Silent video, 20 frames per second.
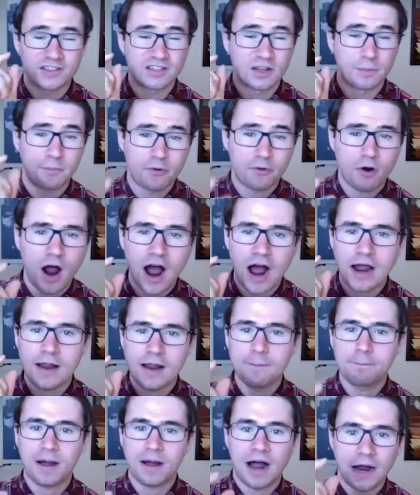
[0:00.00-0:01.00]
the prime
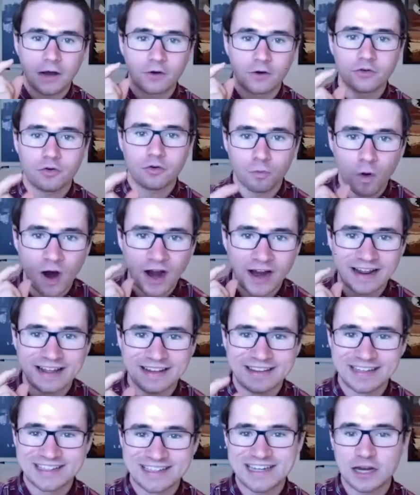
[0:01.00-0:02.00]
buyers right in
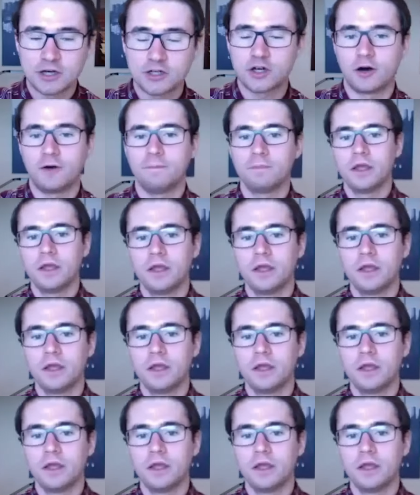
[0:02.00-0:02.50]
the center.